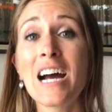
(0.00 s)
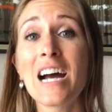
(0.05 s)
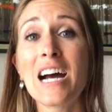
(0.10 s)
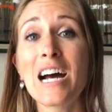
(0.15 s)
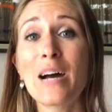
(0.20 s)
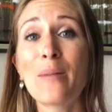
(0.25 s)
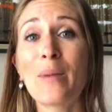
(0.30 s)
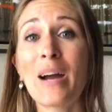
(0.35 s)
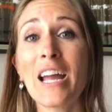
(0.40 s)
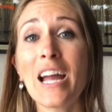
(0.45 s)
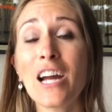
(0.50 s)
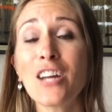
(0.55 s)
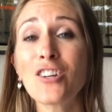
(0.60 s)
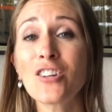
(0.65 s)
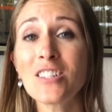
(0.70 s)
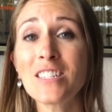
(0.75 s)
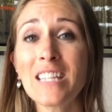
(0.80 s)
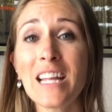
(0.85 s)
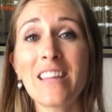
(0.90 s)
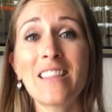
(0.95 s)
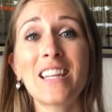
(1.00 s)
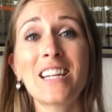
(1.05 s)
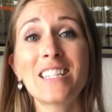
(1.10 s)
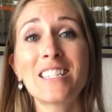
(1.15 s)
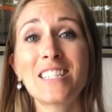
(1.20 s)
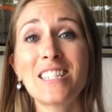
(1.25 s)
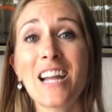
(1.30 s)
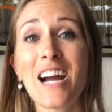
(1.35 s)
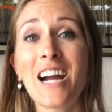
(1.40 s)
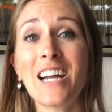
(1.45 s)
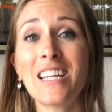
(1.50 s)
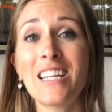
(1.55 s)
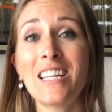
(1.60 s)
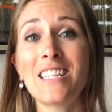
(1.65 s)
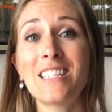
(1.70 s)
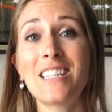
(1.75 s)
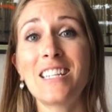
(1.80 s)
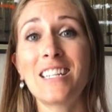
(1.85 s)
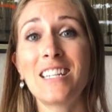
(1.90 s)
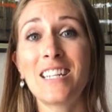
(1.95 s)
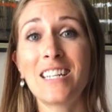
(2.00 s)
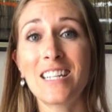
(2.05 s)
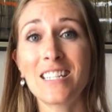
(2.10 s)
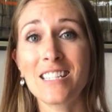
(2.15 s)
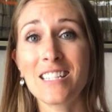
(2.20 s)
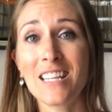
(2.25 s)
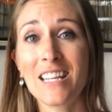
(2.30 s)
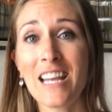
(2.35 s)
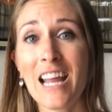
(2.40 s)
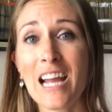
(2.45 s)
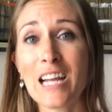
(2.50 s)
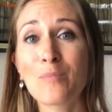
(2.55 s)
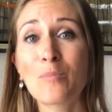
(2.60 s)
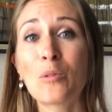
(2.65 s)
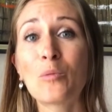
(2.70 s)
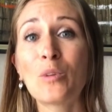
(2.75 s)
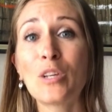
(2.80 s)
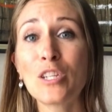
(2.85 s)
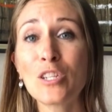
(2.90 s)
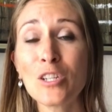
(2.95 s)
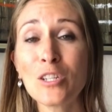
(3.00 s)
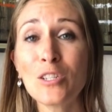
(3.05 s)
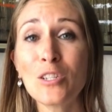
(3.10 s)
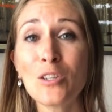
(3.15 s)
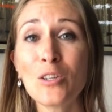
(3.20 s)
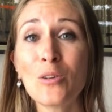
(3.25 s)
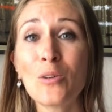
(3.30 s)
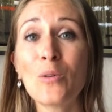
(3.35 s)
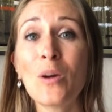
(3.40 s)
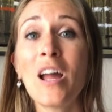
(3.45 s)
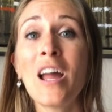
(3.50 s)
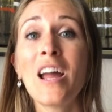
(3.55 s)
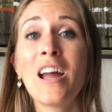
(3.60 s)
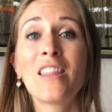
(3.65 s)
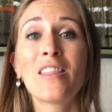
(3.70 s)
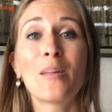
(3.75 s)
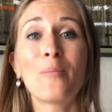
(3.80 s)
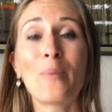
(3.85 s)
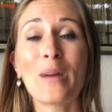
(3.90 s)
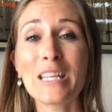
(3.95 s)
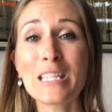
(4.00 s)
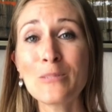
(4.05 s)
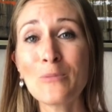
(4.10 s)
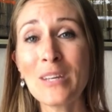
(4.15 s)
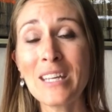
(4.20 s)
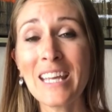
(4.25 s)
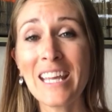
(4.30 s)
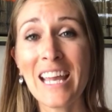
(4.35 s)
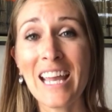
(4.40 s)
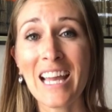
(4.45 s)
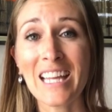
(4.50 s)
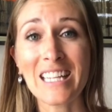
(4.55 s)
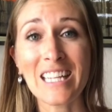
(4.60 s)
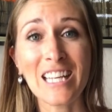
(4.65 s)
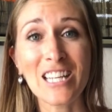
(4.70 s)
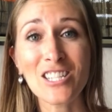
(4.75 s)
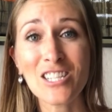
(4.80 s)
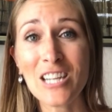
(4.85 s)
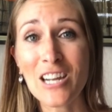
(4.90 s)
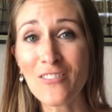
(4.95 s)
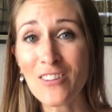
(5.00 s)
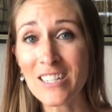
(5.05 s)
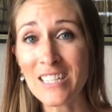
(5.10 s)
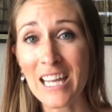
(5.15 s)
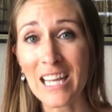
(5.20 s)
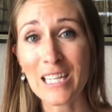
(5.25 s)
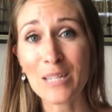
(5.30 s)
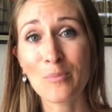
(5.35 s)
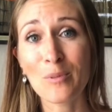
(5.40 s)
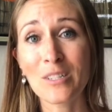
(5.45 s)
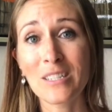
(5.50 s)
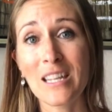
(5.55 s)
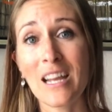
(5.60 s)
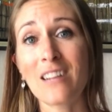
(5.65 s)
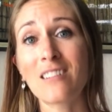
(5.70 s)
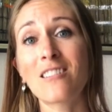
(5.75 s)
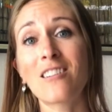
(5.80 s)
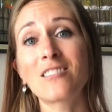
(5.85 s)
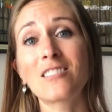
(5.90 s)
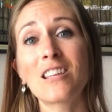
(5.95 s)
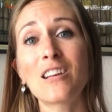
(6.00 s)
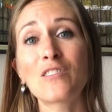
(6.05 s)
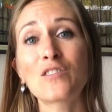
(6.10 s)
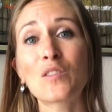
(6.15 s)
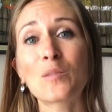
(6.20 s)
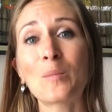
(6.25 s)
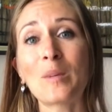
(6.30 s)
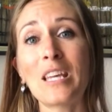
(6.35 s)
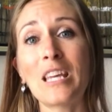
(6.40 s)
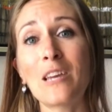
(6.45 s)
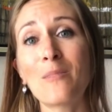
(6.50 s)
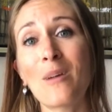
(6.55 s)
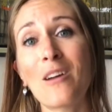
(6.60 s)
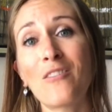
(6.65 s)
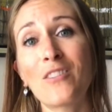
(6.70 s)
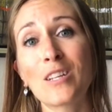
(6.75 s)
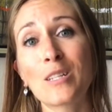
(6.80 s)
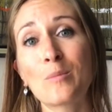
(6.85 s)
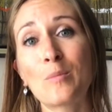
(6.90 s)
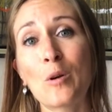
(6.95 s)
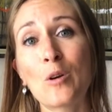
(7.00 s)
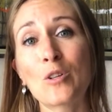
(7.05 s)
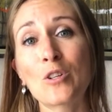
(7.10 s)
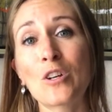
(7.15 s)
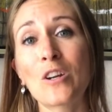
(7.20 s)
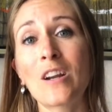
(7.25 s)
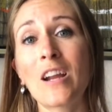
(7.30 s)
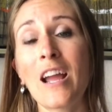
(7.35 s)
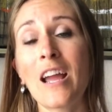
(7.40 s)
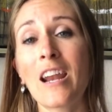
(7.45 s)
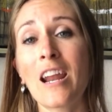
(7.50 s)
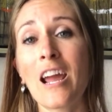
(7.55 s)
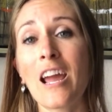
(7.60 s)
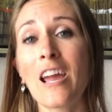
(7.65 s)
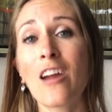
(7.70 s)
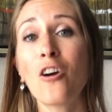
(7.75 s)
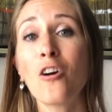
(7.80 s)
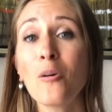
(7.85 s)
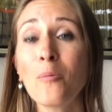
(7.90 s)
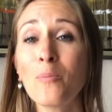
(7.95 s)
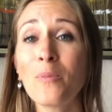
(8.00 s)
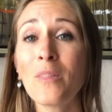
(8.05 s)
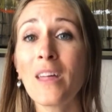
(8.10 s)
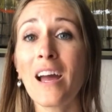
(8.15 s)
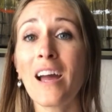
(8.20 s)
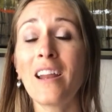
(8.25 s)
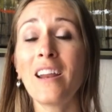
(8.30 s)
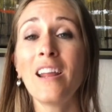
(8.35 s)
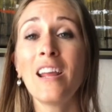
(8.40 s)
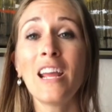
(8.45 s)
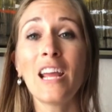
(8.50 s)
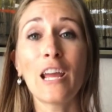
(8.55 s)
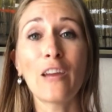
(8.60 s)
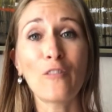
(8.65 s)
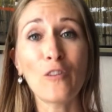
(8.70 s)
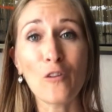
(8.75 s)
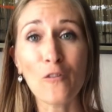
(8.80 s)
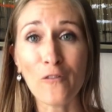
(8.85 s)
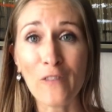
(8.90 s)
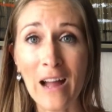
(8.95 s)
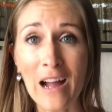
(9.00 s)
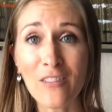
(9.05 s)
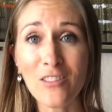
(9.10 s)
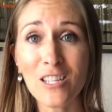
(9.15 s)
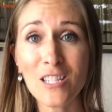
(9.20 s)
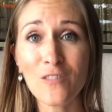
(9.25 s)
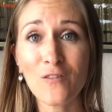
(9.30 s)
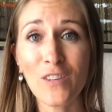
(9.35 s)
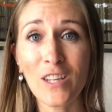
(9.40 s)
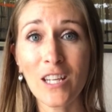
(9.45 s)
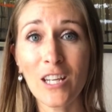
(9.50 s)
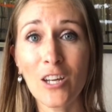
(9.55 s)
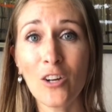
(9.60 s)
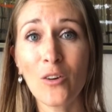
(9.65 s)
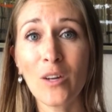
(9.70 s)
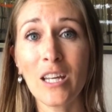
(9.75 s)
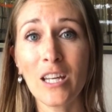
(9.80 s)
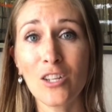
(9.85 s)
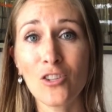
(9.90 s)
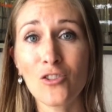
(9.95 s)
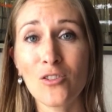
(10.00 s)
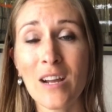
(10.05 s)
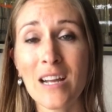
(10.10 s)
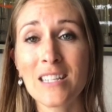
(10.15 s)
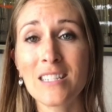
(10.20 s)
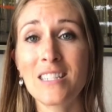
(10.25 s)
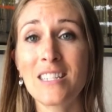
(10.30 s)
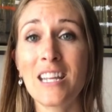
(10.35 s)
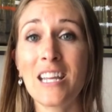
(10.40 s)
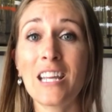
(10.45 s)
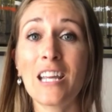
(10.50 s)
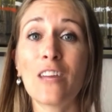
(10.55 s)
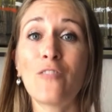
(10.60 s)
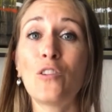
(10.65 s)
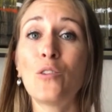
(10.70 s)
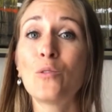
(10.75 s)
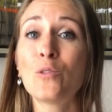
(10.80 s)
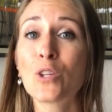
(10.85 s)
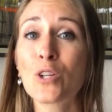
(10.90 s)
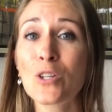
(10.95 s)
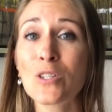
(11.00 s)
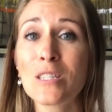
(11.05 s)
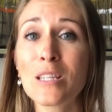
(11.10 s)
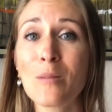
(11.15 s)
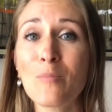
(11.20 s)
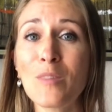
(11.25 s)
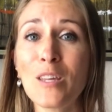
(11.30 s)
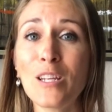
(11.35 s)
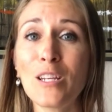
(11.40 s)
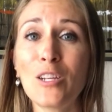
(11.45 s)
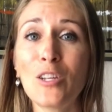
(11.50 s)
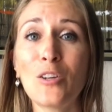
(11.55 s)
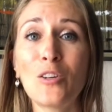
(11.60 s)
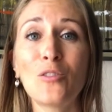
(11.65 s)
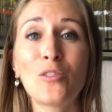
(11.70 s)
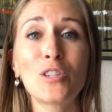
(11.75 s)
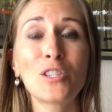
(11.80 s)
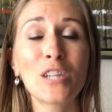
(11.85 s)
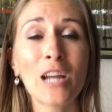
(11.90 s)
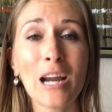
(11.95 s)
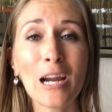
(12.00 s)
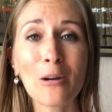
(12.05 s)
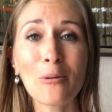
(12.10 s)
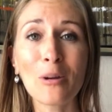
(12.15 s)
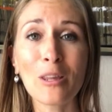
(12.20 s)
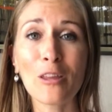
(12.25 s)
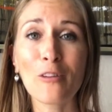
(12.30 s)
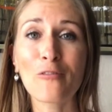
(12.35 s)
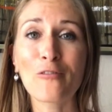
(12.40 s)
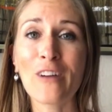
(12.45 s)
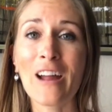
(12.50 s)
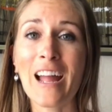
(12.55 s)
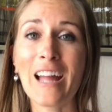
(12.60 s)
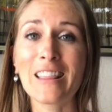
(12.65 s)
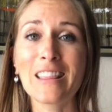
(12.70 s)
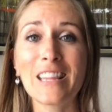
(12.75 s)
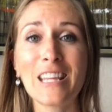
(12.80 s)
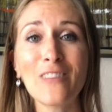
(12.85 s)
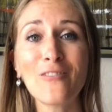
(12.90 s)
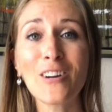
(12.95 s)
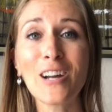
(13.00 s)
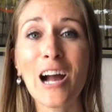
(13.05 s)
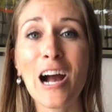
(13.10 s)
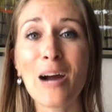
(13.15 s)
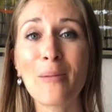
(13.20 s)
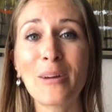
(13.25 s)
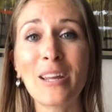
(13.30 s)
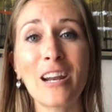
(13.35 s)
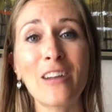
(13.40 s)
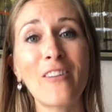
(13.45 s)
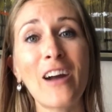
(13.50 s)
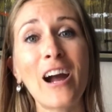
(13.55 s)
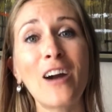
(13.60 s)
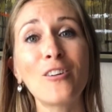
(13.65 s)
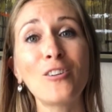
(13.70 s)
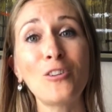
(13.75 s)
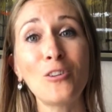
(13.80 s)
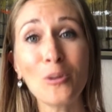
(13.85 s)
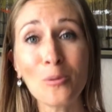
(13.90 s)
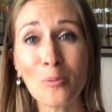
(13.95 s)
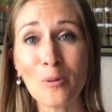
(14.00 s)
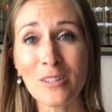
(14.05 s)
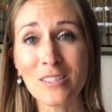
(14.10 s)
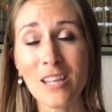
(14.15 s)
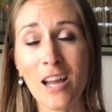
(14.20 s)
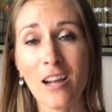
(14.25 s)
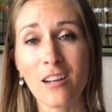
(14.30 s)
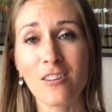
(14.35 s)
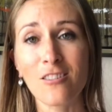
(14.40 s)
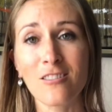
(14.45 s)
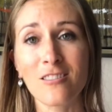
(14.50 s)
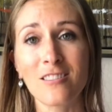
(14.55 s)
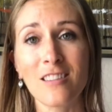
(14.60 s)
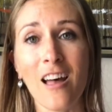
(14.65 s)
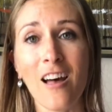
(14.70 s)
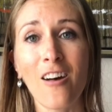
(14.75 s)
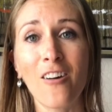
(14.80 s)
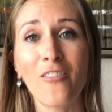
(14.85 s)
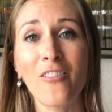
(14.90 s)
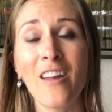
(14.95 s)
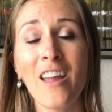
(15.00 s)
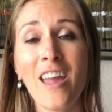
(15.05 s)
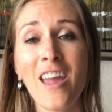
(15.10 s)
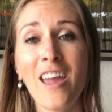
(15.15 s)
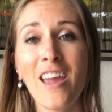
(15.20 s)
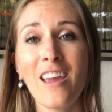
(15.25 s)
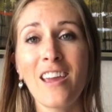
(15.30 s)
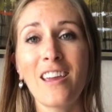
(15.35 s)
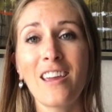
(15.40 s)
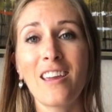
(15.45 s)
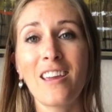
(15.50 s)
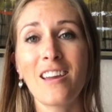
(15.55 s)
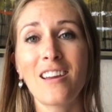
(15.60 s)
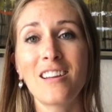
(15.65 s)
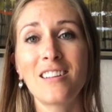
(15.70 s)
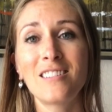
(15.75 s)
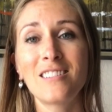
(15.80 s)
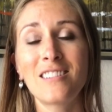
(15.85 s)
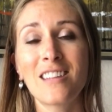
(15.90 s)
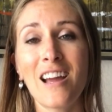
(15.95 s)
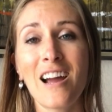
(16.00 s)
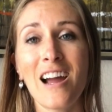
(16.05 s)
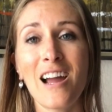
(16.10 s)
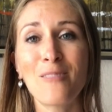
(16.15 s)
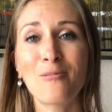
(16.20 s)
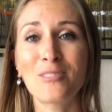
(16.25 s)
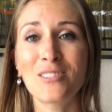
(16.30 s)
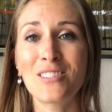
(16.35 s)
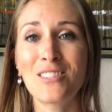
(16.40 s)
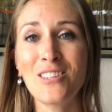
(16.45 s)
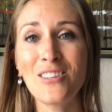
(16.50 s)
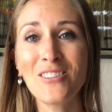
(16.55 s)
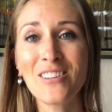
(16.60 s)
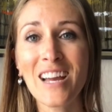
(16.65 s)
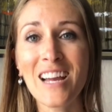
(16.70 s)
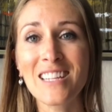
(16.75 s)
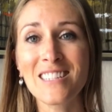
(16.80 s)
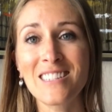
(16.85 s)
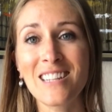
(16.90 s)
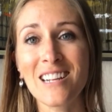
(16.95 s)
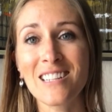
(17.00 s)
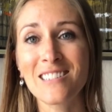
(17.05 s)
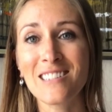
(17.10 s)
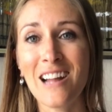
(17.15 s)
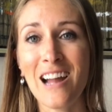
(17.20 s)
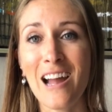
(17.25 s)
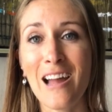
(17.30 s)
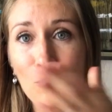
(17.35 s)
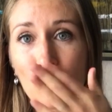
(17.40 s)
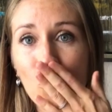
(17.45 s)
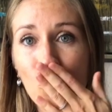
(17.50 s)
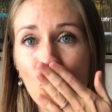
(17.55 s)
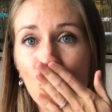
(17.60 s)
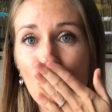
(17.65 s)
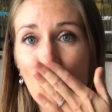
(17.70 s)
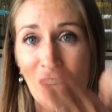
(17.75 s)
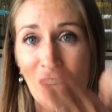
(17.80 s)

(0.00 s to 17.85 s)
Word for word: Um, I understand that it's not easy to disconnect, but we should do the best that we can each and every day to protect ourselves from E M F exposure. And I hope that if you found this video interesting, if you learned something new, share it with a friend, leave a comment of how you protect yourself, and I will see you guys next time.